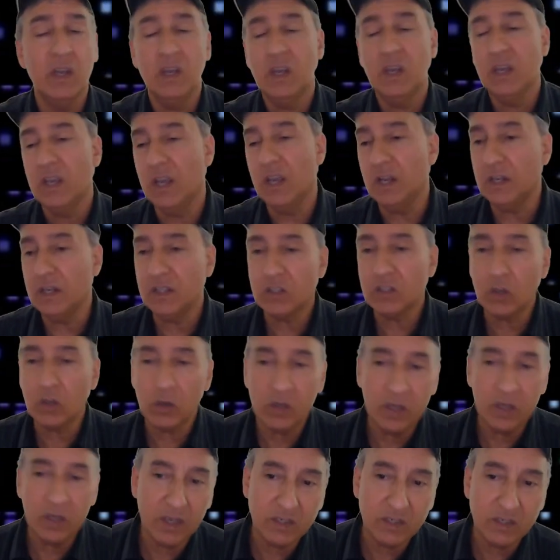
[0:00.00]
Any
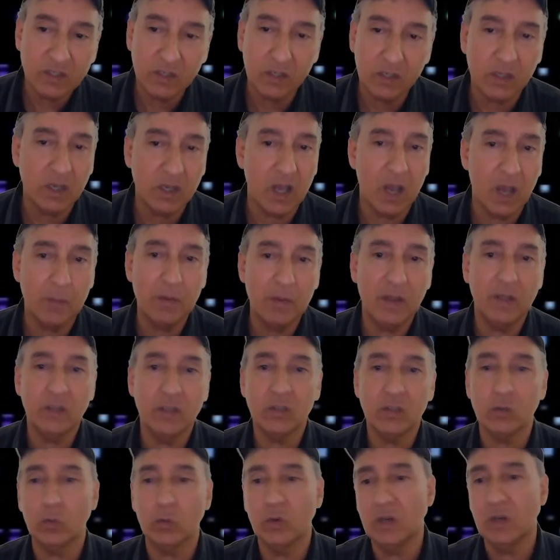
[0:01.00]
sarcastic
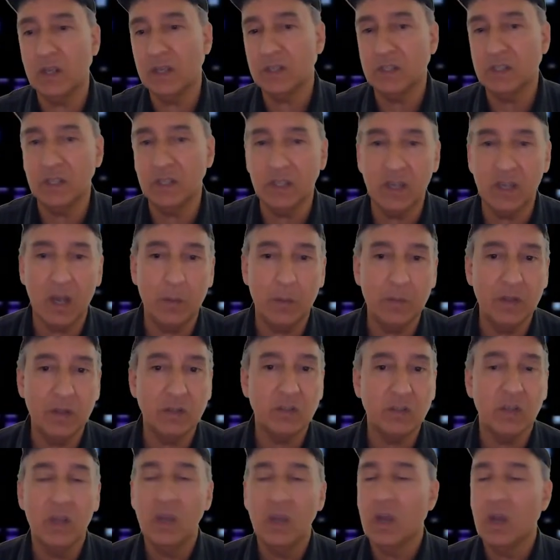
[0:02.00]
comments or nasty
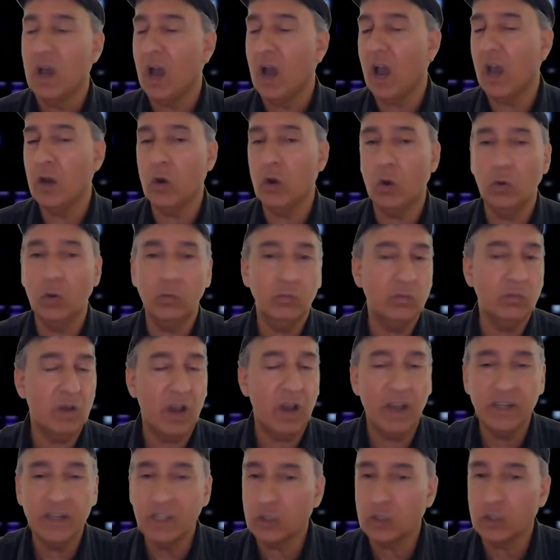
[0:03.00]
comments,
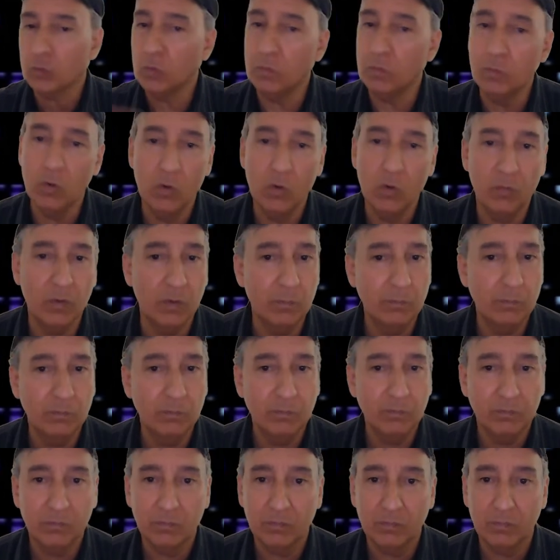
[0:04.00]
I just remove them.
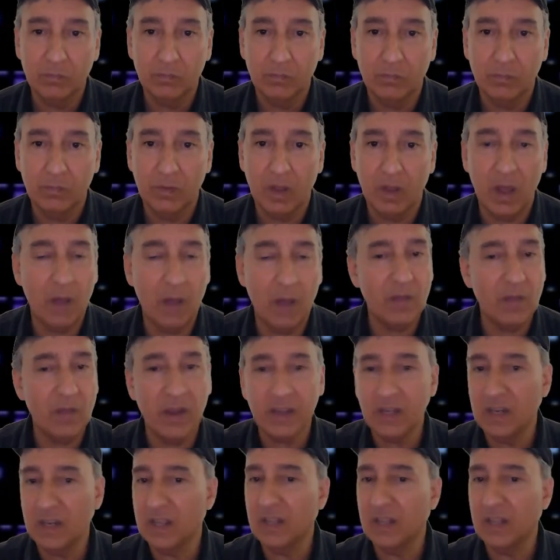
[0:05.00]
I'm not
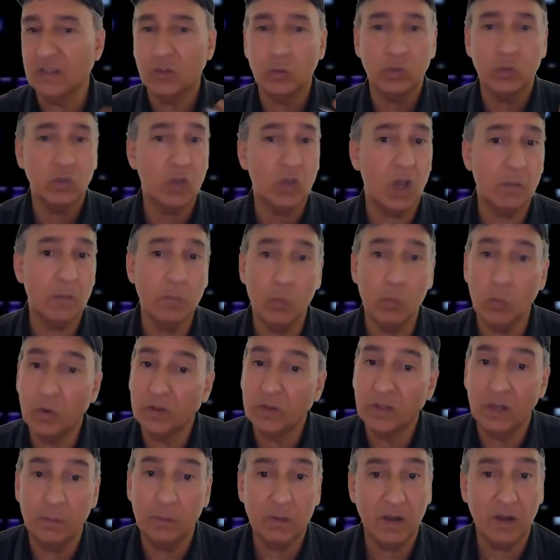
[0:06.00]
going to get into a cyber war
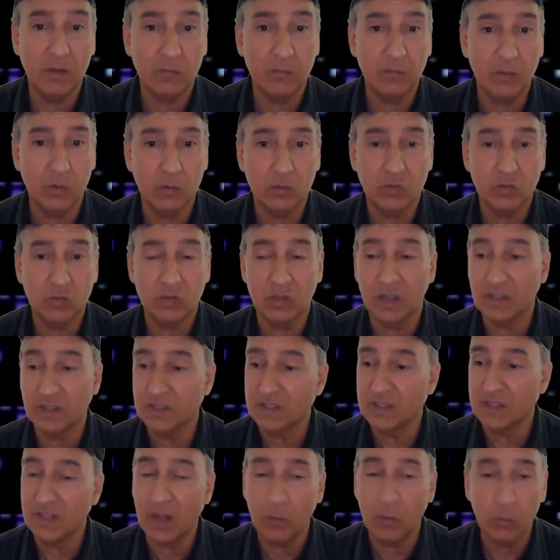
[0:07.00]
with anybody, folks.
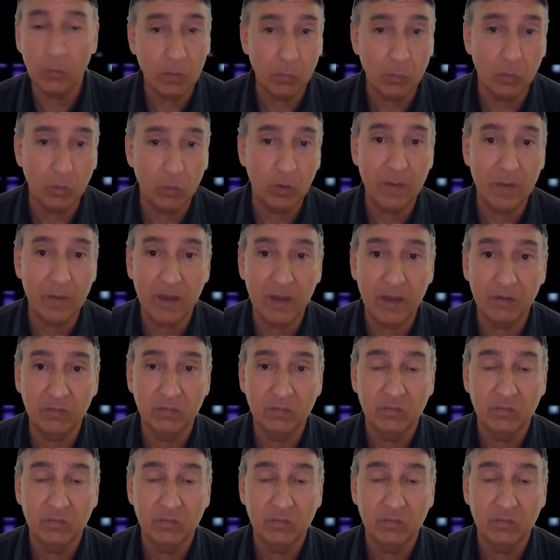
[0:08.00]
That's not what I'm all about.